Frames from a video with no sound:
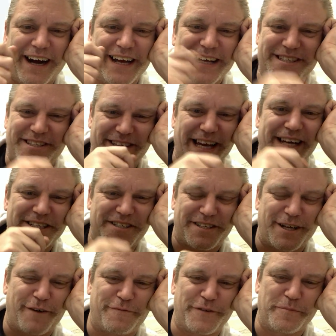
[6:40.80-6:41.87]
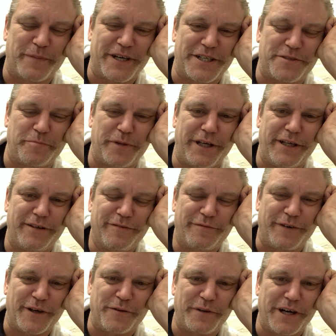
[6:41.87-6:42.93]
It's that stuff that makes me
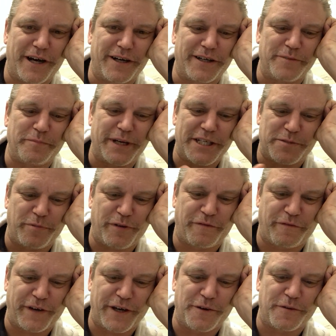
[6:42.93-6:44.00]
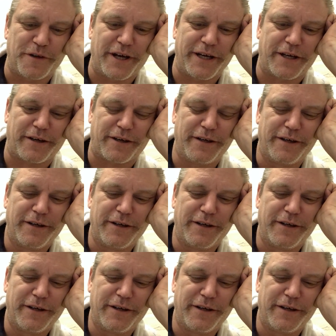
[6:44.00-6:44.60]
feel young and makes me feel like,